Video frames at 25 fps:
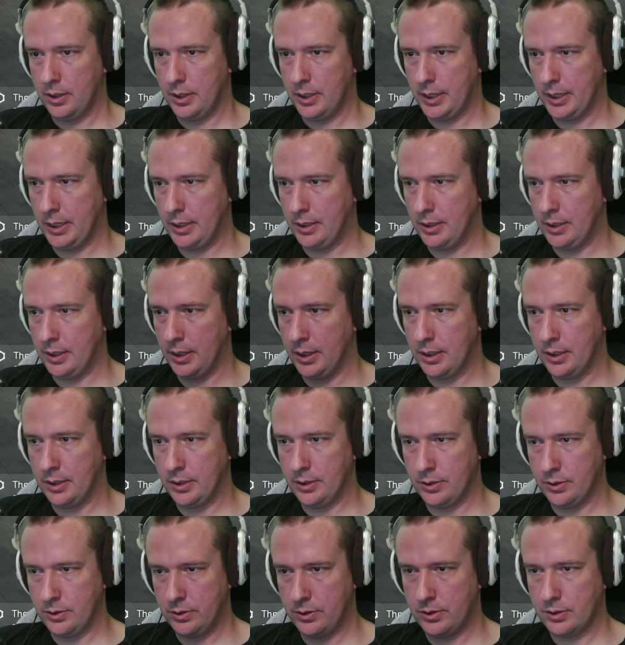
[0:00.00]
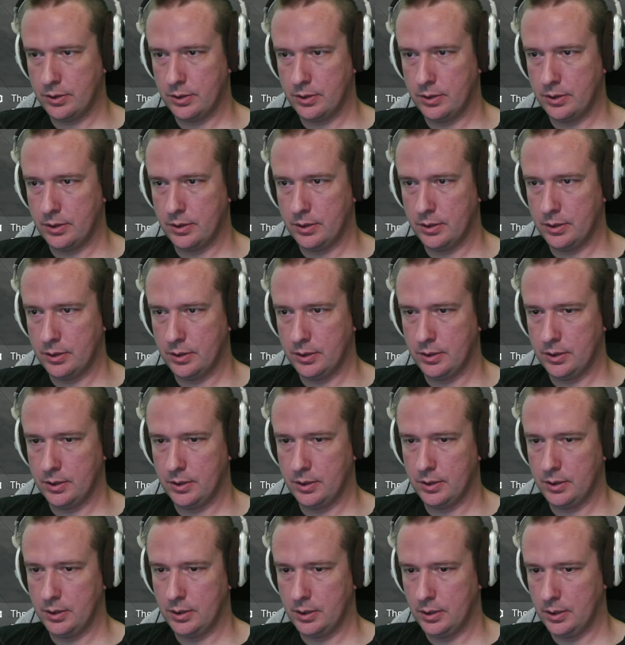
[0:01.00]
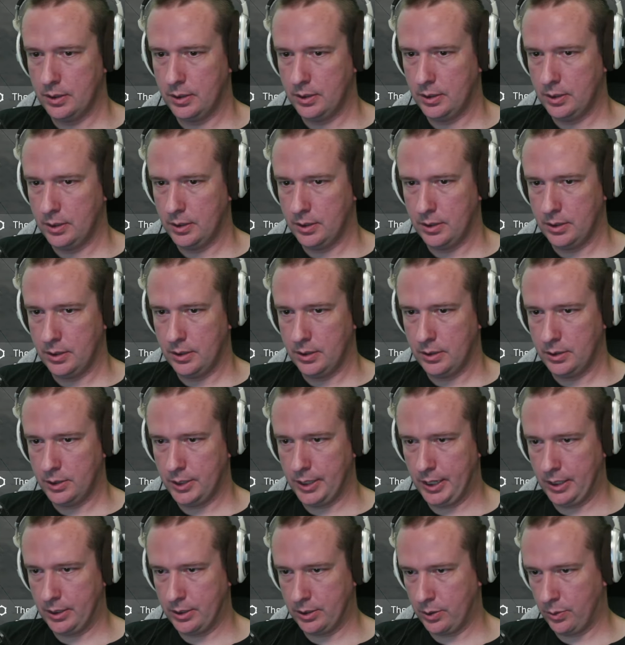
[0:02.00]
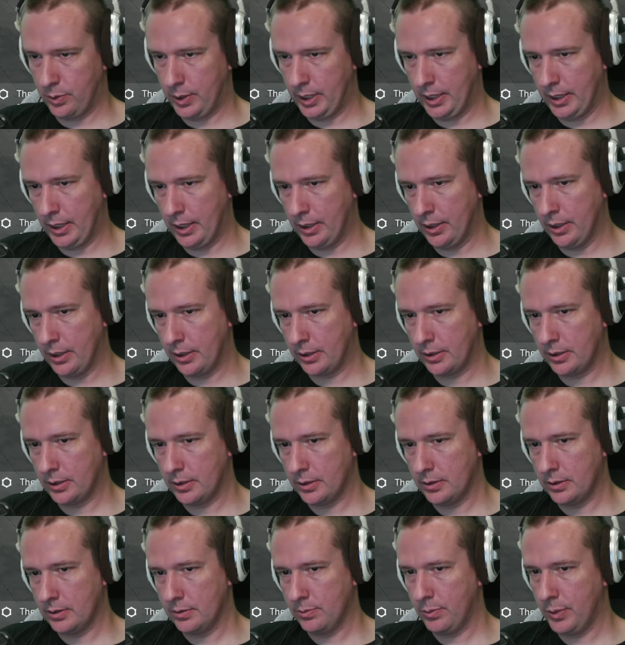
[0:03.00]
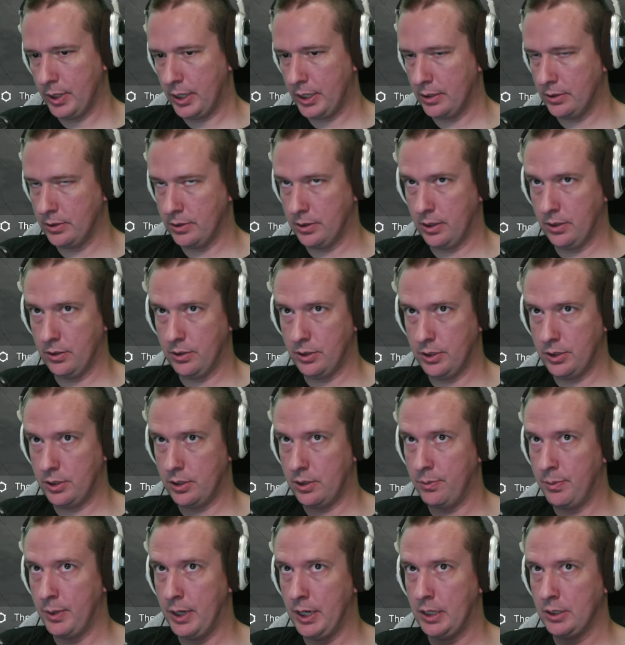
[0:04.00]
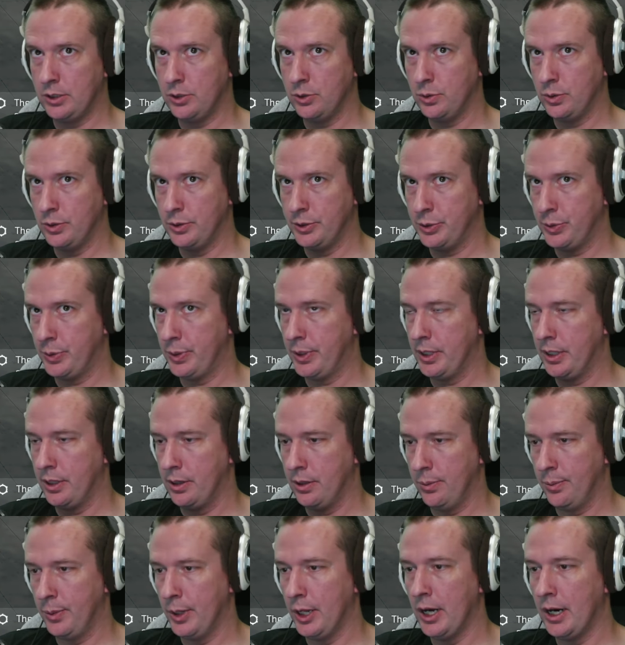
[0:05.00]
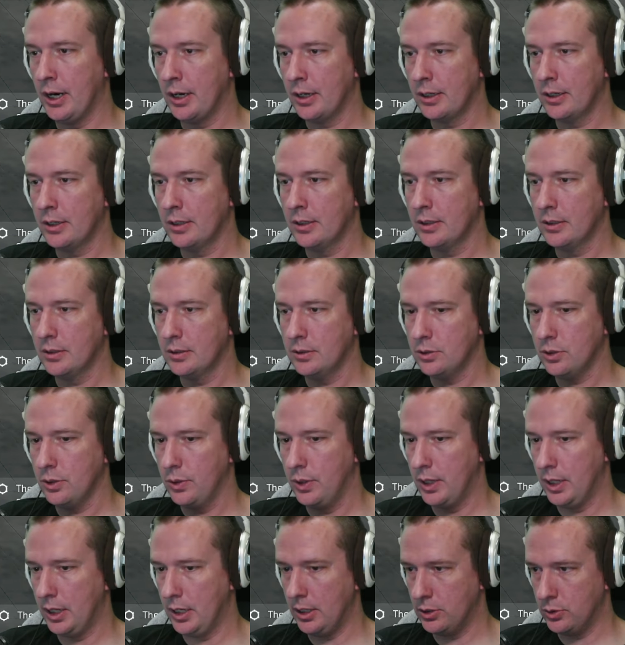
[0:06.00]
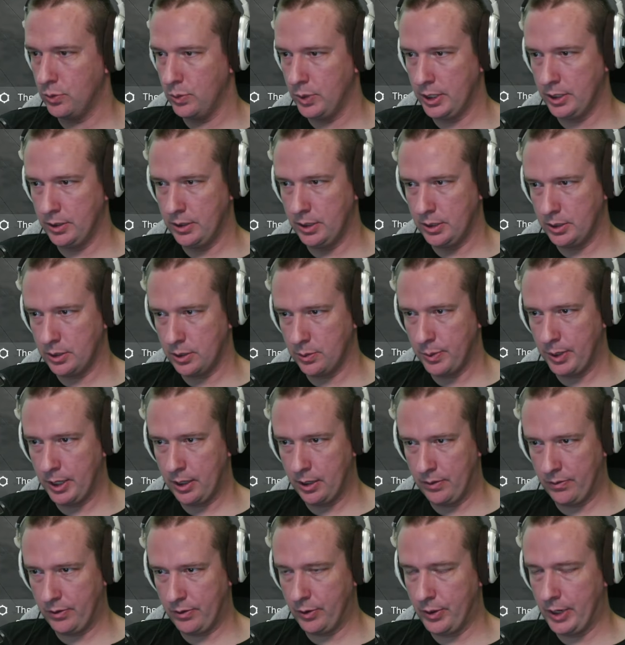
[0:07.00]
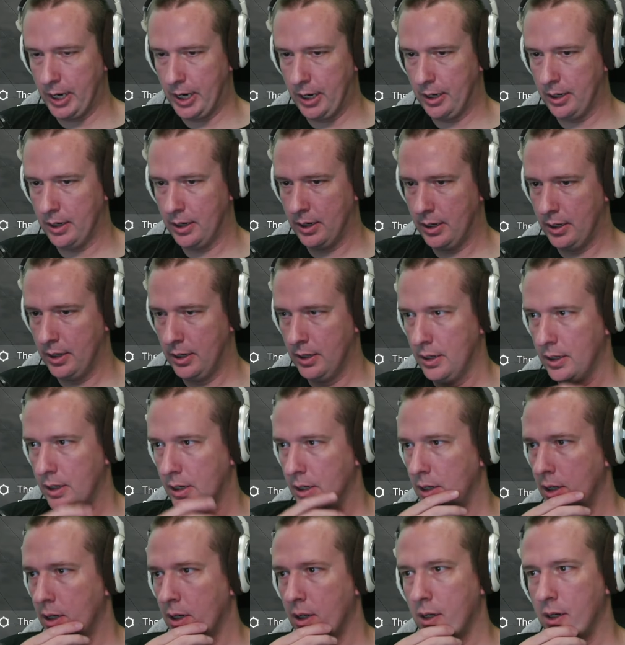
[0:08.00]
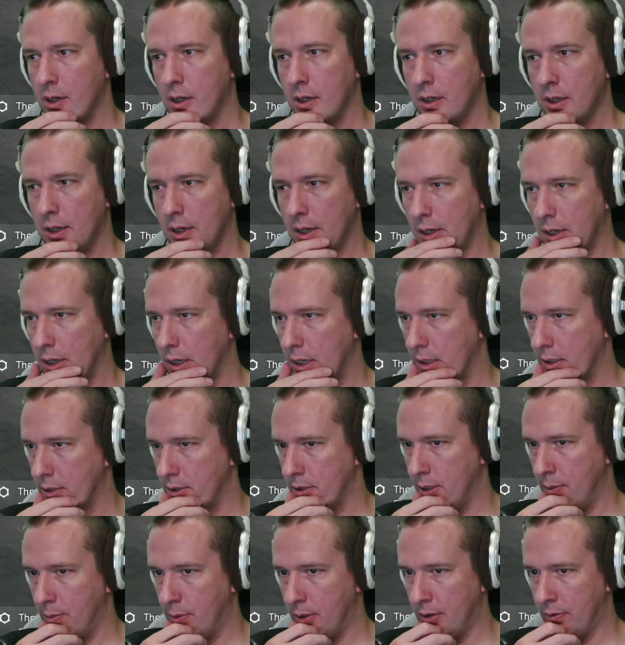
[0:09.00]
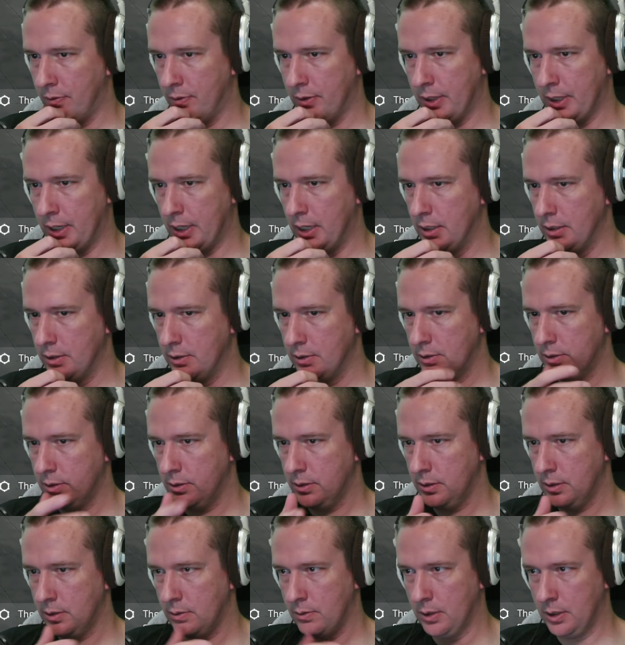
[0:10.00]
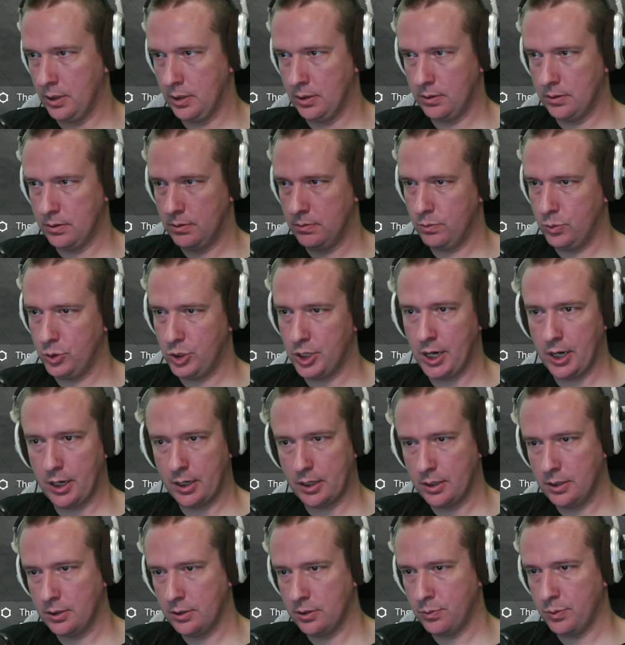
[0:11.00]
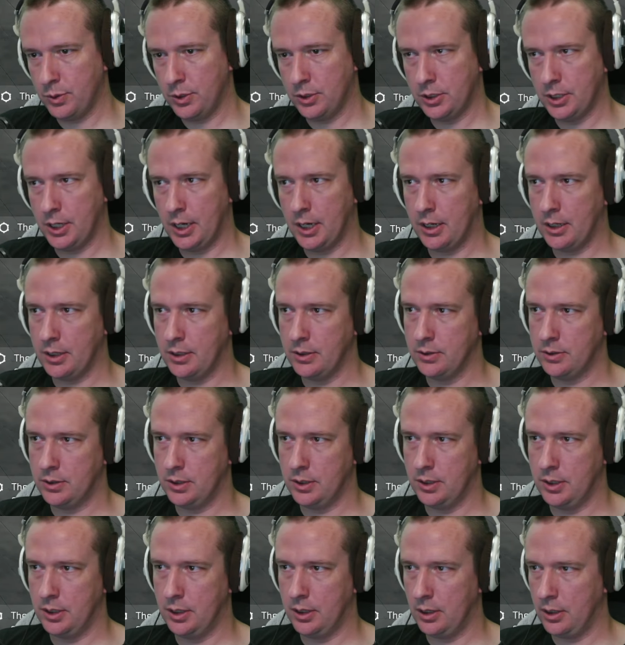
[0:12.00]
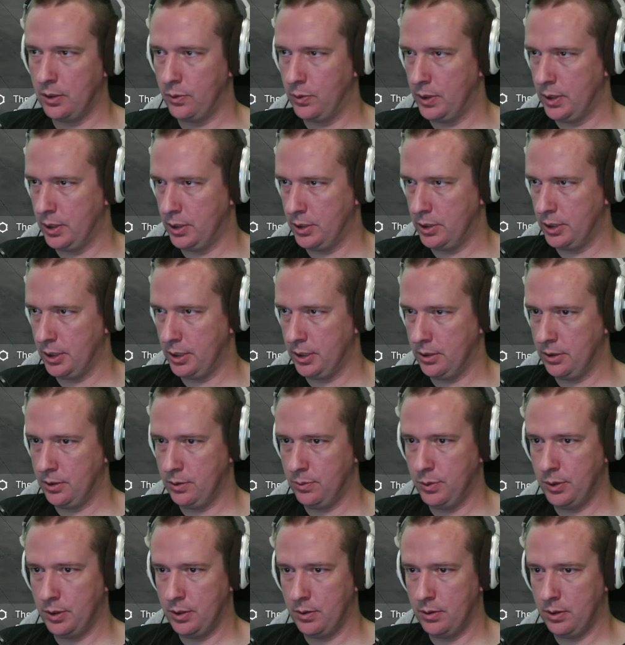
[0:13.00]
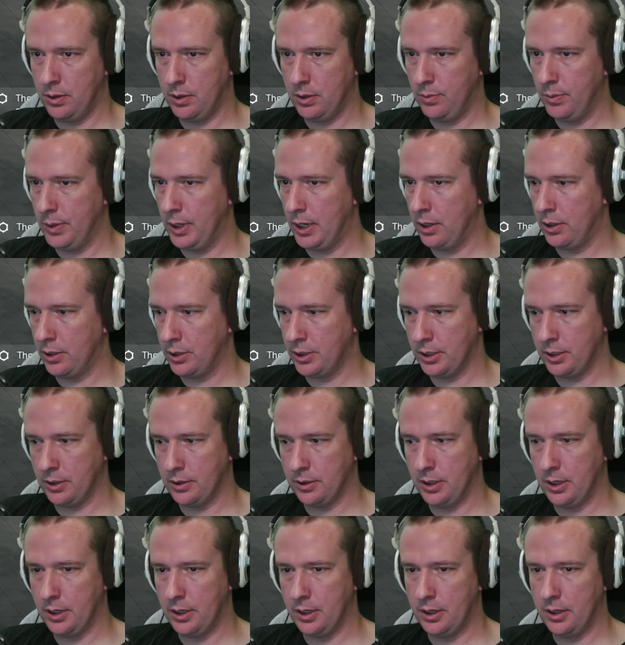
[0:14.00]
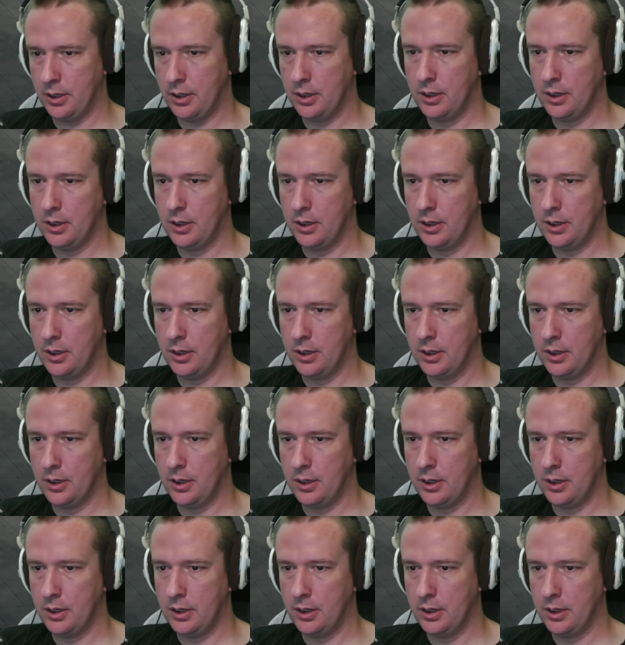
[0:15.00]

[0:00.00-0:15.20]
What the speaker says: it does change the way they look, because they're just the modules within the block. So these will disappear if you die. Same thing for the guns. You want shotguns, put shotguns in there. You want a shield, put a better shield on it.